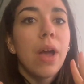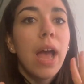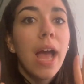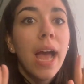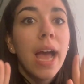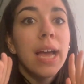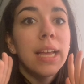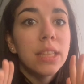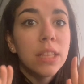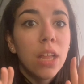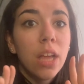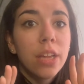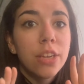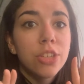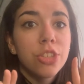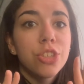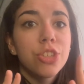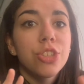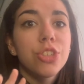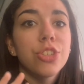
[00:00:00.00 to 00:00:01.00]
At
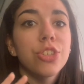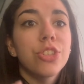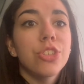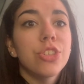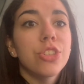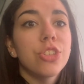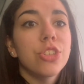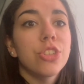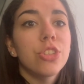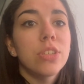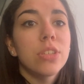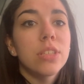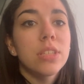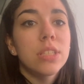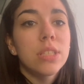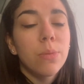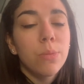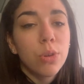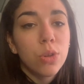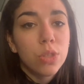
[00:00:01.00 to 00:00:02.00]
lunch,
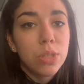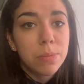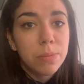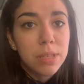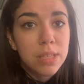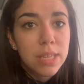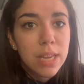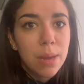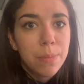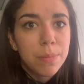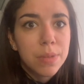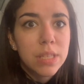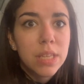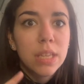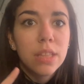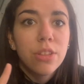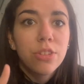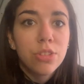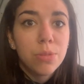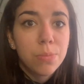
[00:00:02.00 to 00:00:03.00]
someone goes up to Sam and is
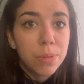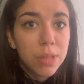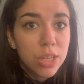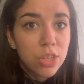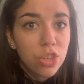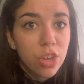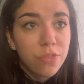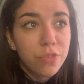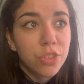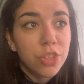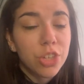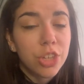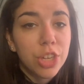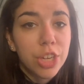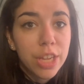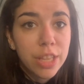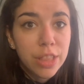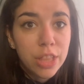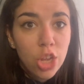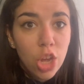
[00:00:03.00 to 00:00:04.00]
like, there's a police officer
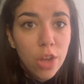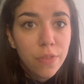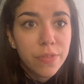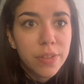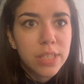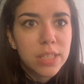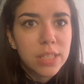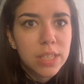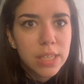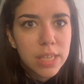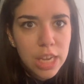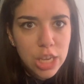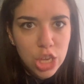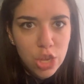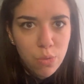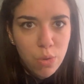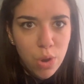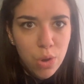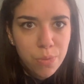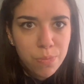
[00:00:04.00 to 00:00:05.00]
in the office to take you
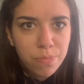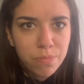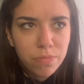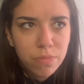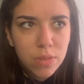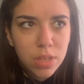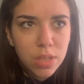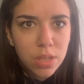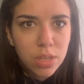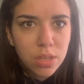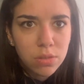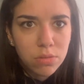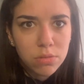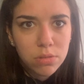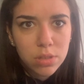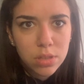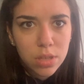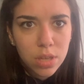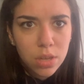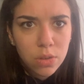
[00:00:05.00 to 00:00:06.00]
home. And he
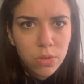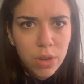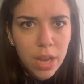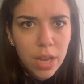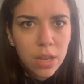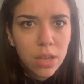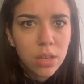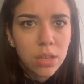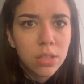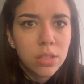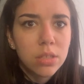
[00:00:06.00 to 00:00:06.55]
goes, okay.